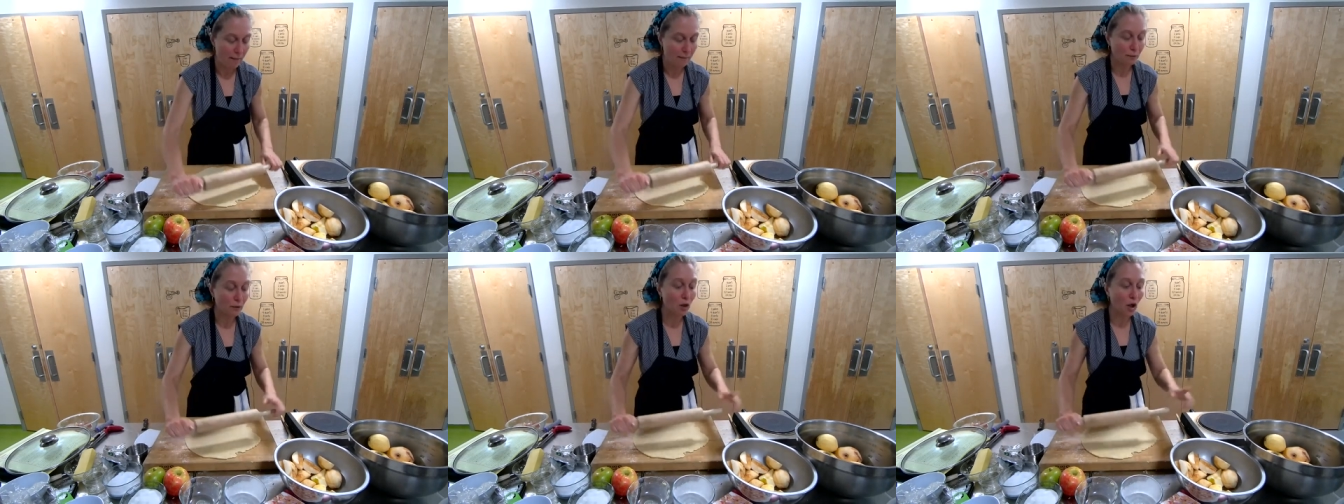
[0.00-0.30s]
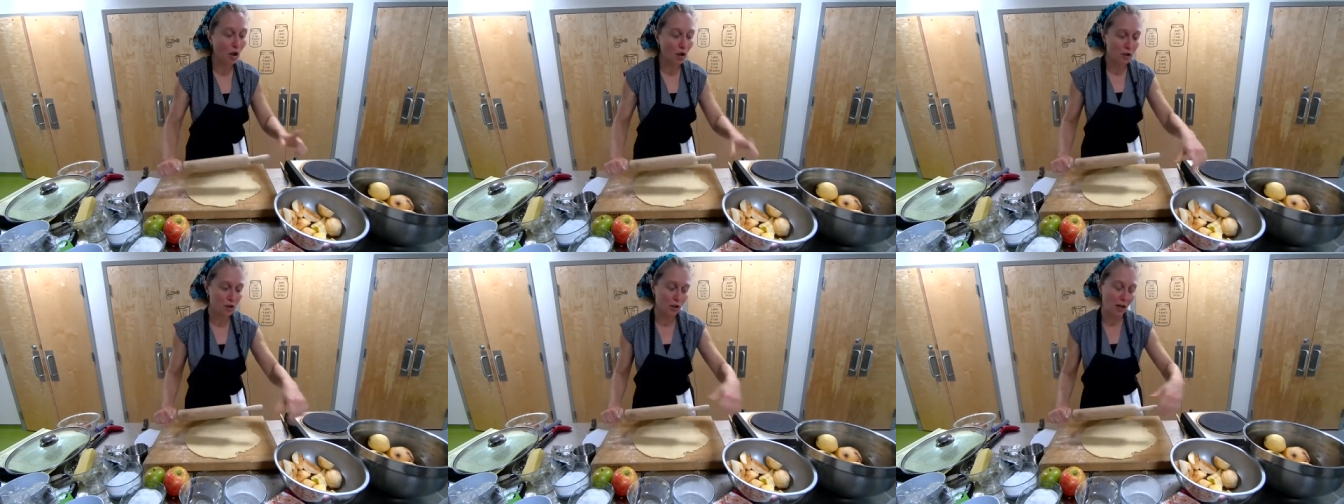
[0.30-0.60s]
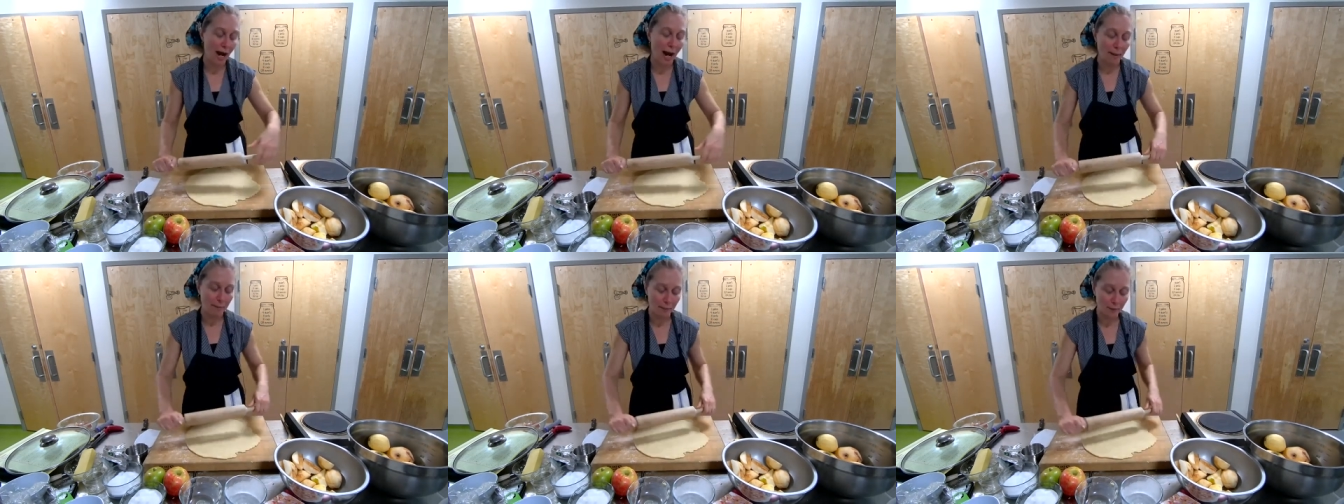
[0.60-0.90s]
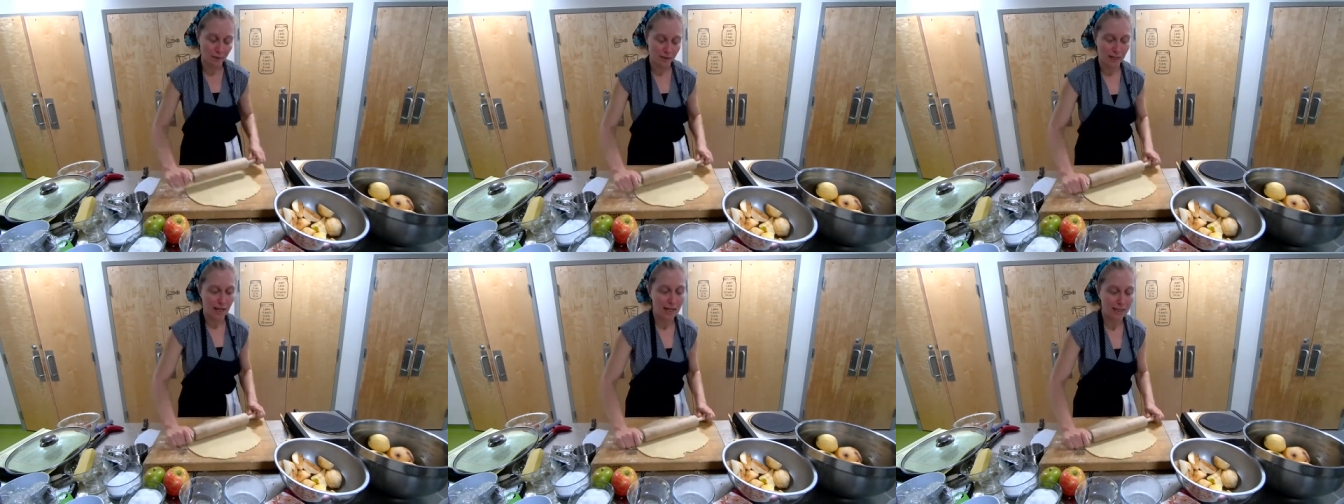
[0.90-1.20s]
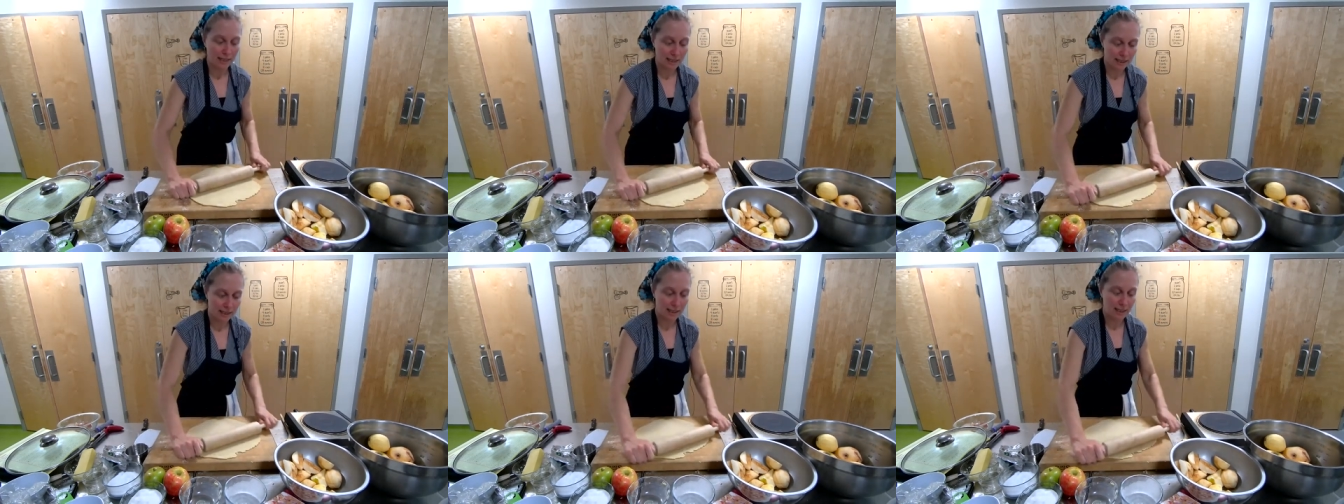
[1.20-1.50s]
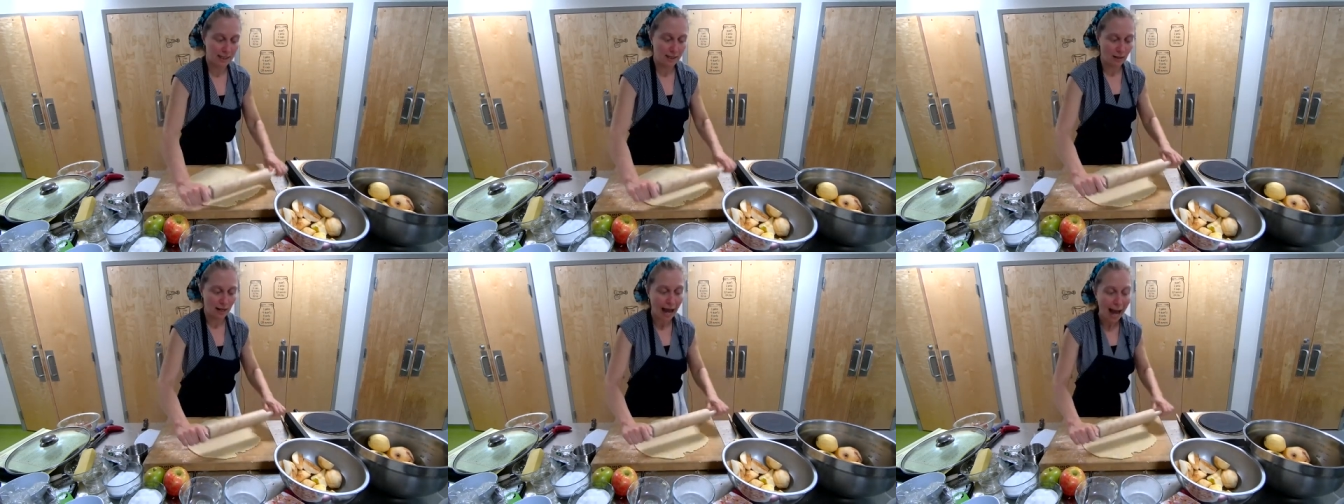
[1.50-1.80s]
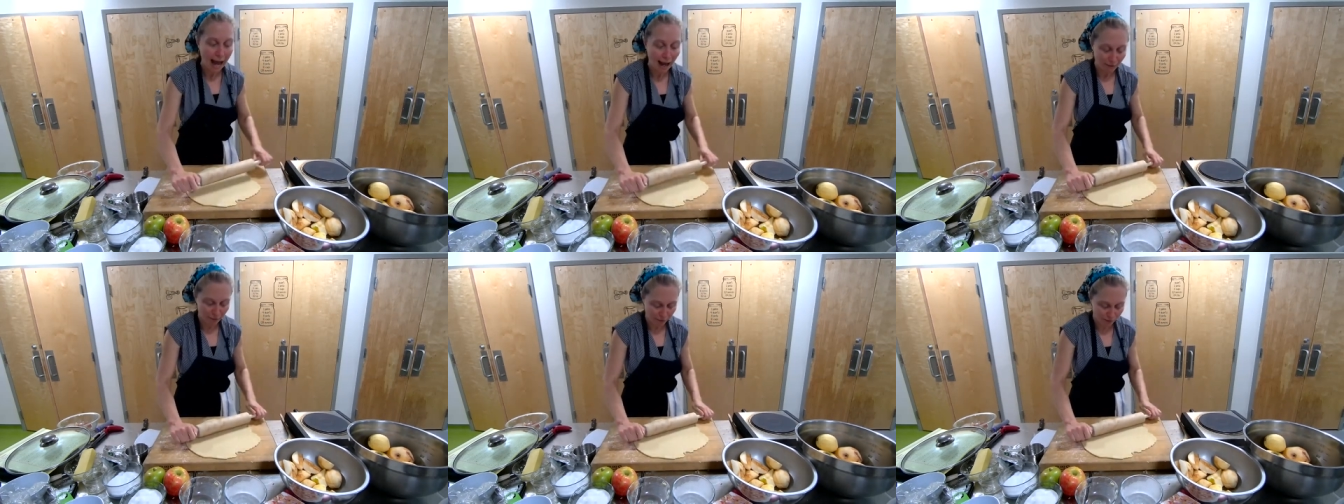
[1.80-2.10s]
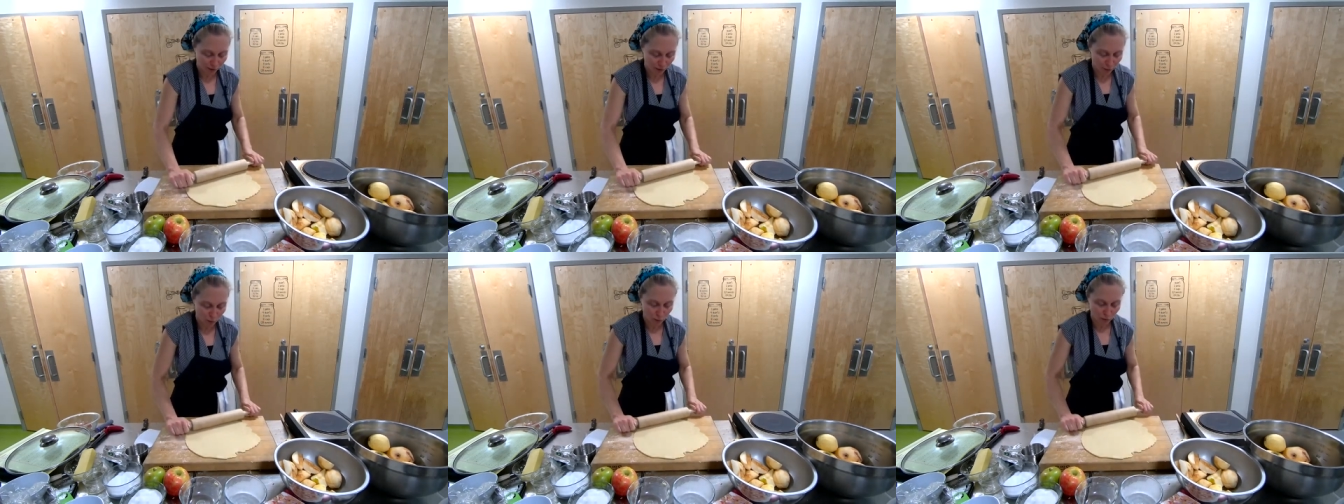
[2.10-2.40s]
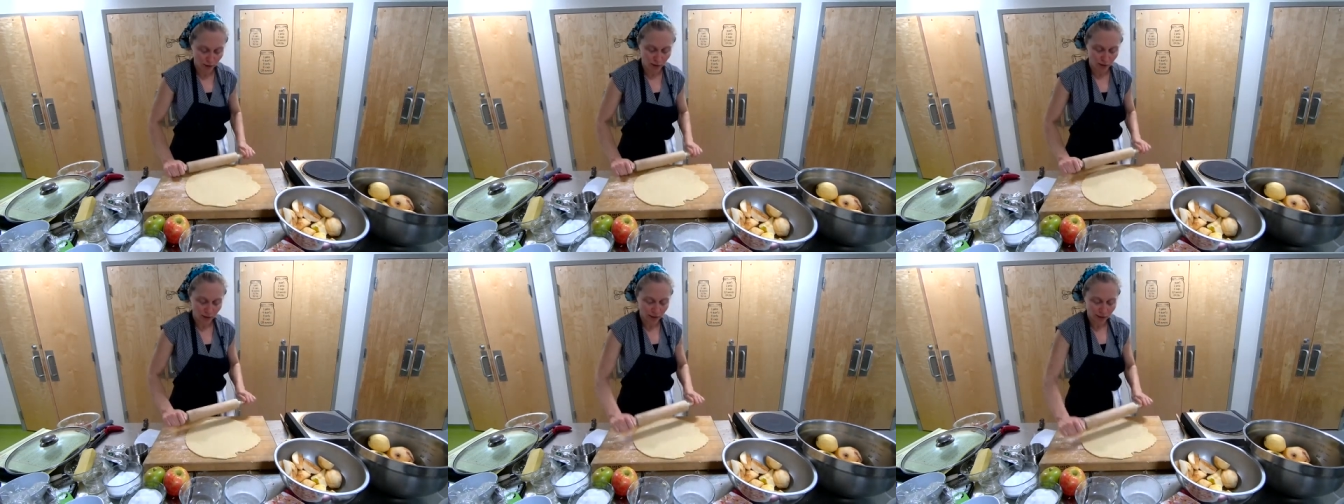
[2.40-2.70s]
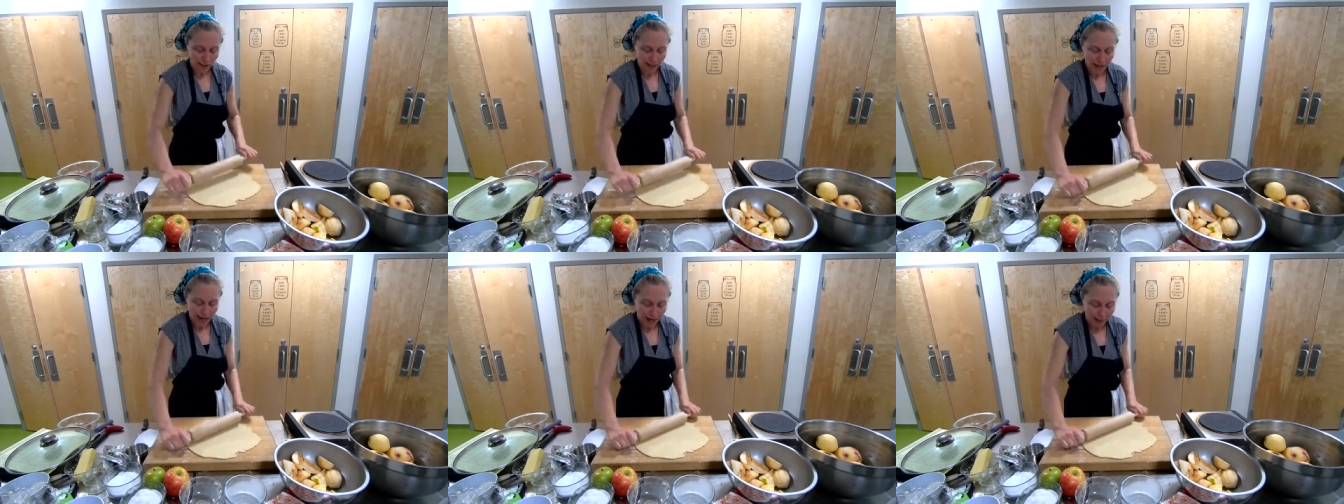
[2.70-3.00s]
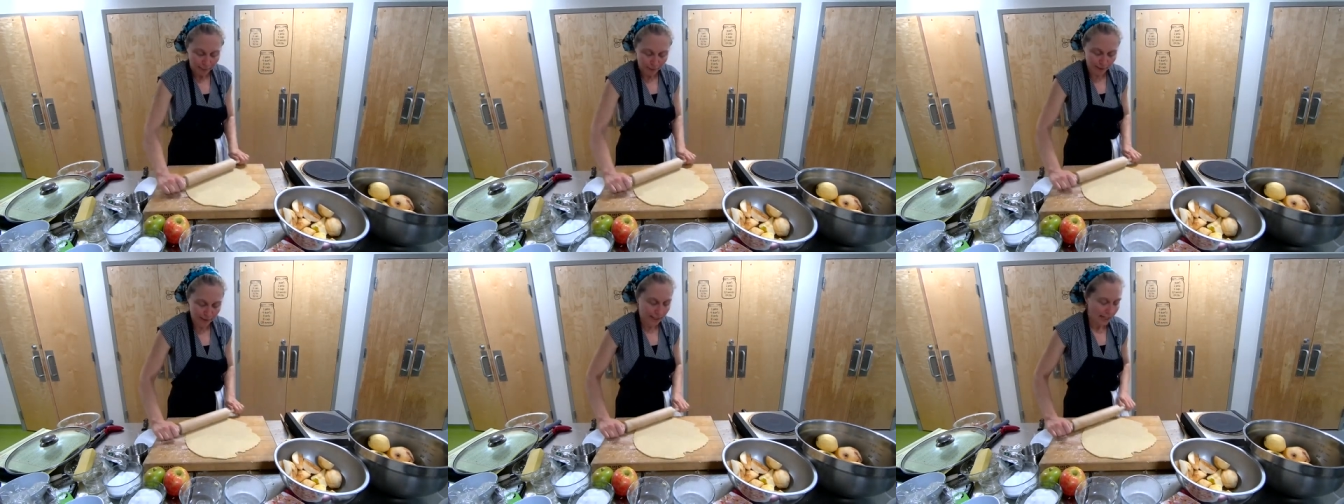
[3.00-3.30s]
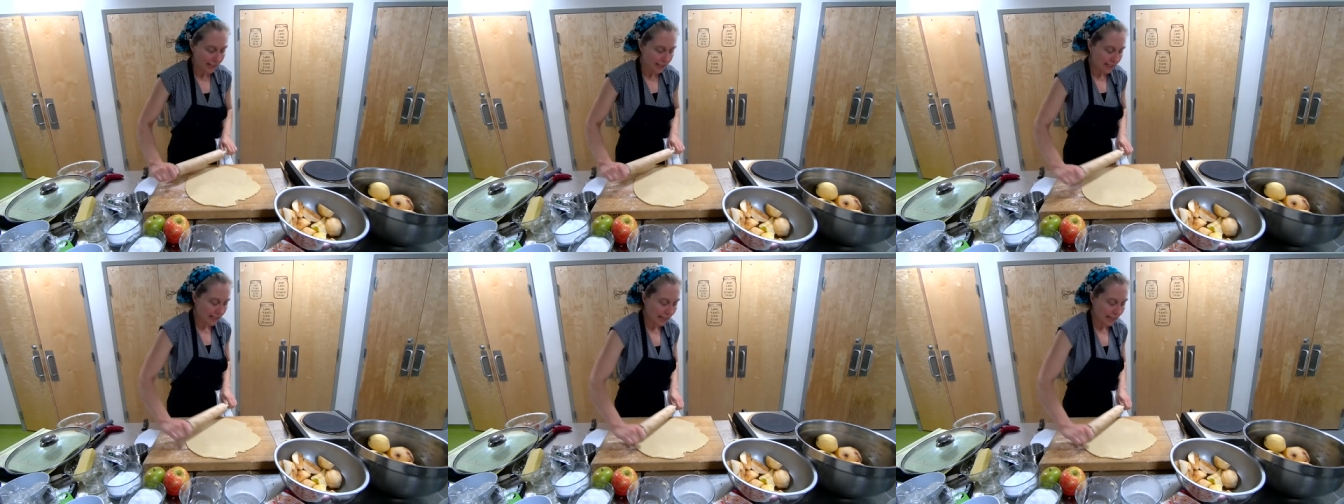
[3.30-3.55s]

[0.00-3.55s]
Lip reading: larger apple sizes, the 1/2 or 1/4 apple sizes,